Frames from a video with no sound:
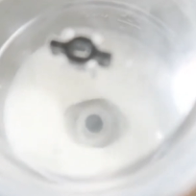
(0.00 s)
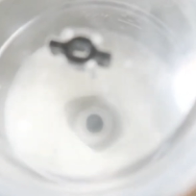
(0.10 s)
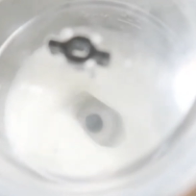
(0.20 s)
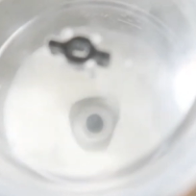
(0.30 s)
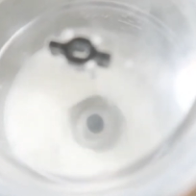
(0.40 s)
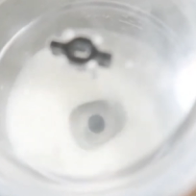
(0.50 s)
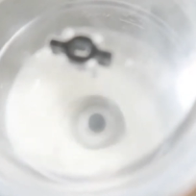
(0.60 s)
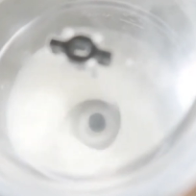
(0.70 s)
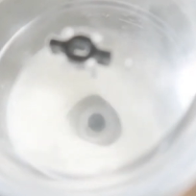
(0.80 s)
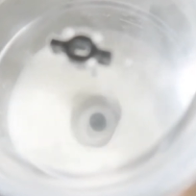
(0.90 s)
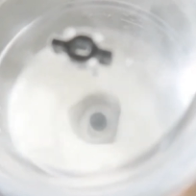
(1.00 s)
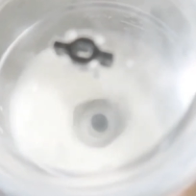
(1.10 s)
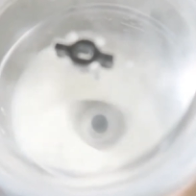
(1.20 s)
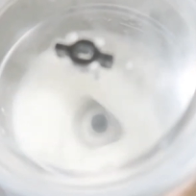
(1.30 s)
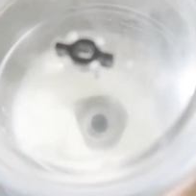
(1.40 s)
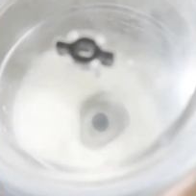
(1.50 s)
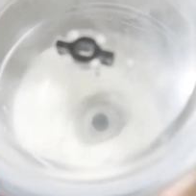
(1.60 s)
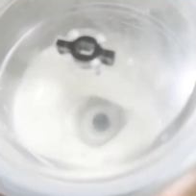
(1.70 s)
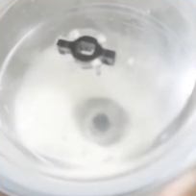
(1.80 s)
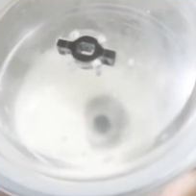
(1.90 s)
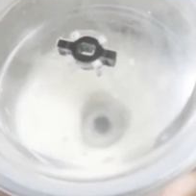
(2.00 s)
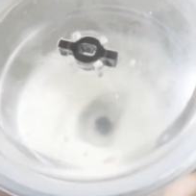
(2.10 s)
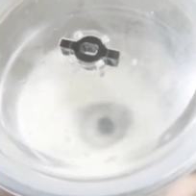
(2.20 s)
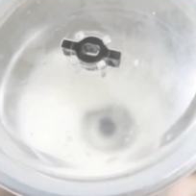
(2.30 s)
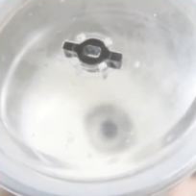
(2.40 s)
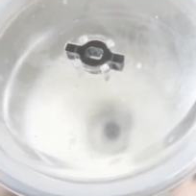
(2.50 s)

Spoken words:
Here's our milk. It's foaming up really